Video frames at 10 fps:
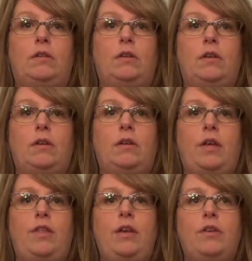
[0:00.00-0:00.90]

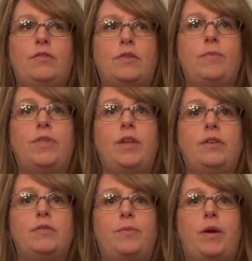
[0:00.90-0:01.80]
I think some
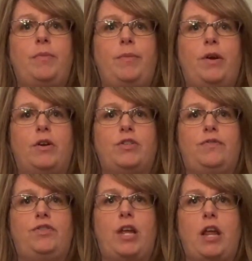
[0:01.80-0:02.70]
things about my marriage
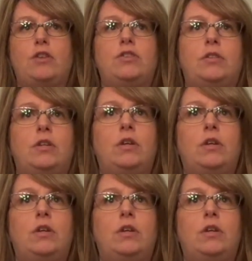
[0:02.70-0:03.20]
have changed.